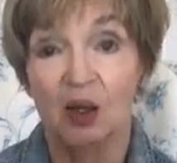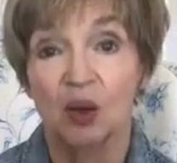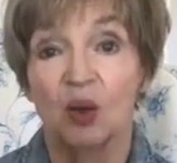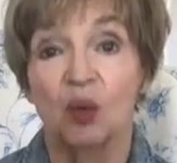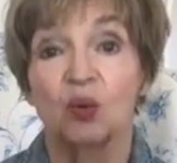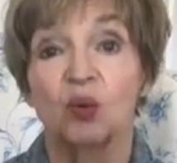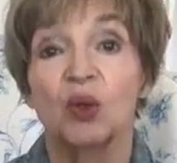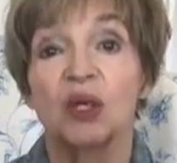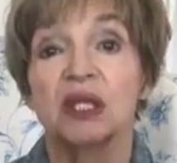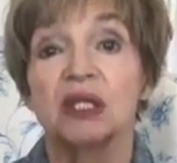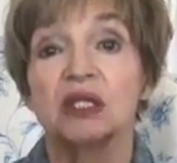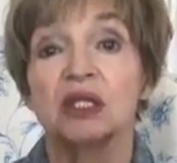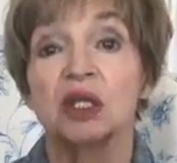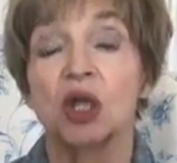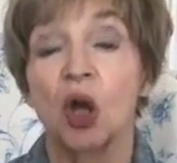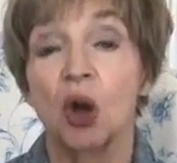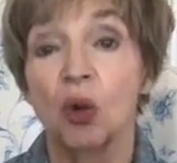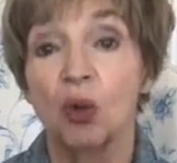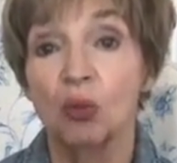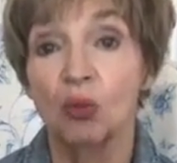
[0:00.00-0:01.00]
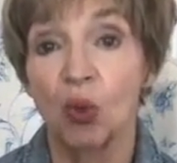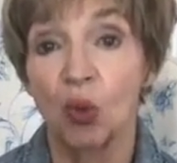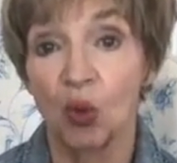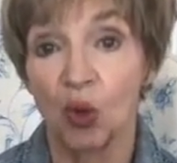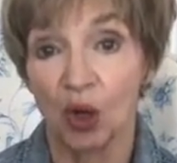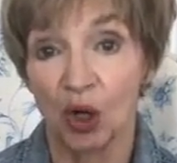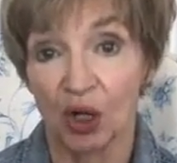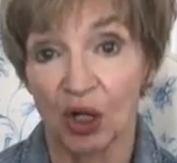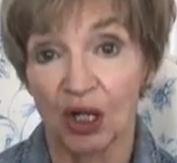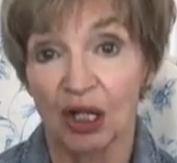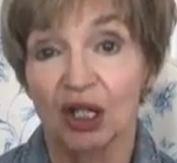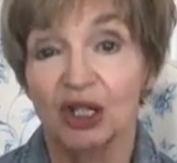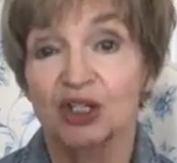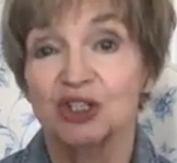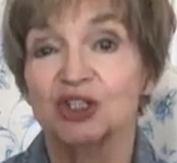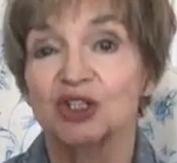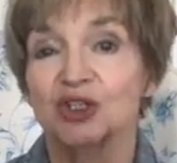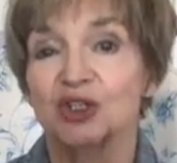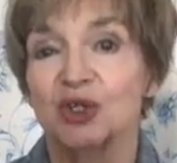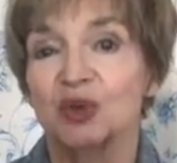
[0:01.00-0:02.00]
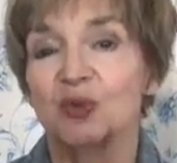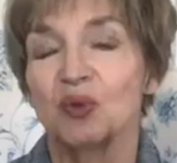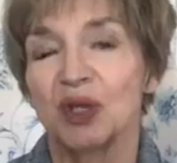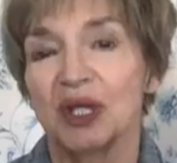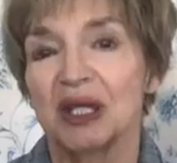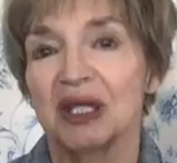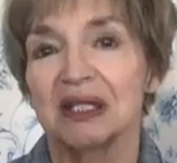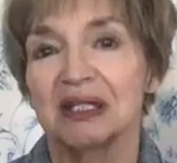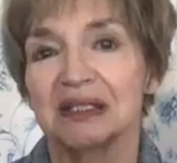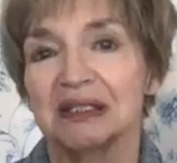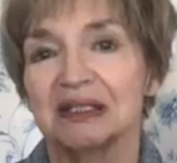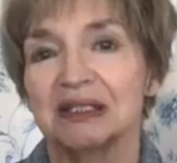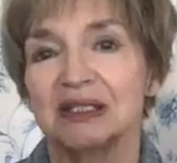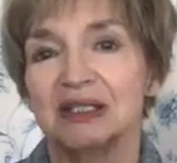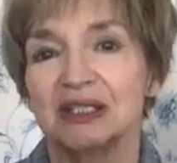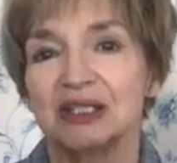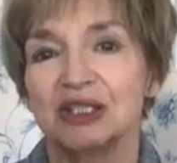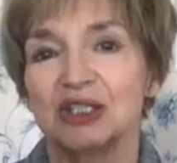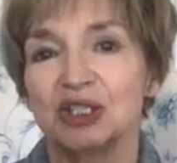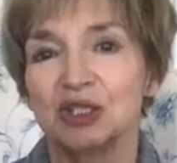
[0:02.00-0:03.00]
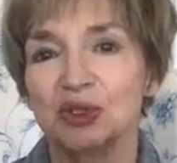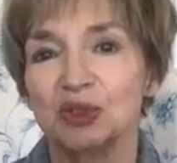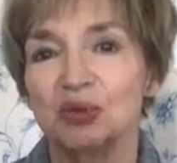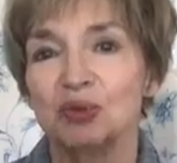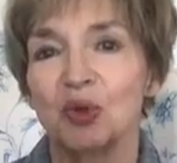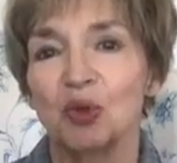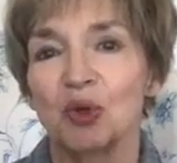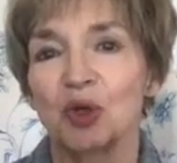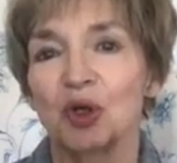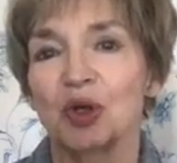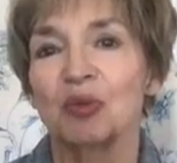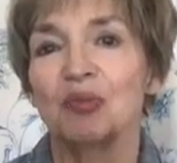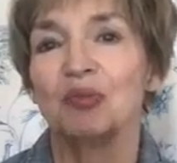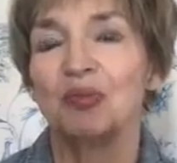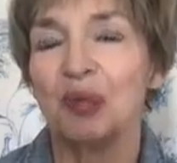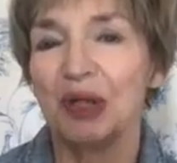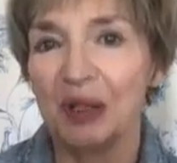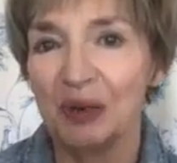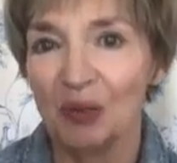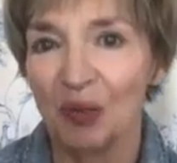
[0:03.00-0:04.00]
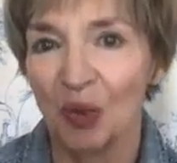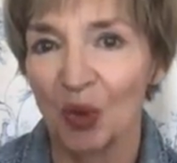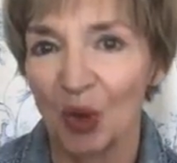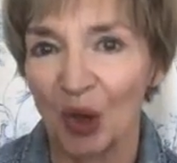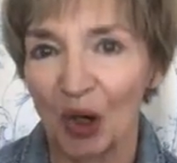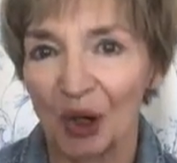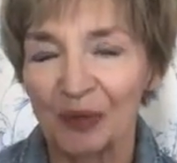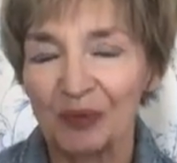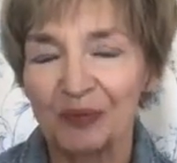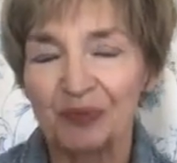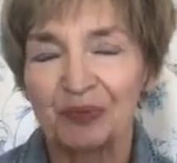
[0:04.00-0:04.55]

we know more so that we can do more to be more.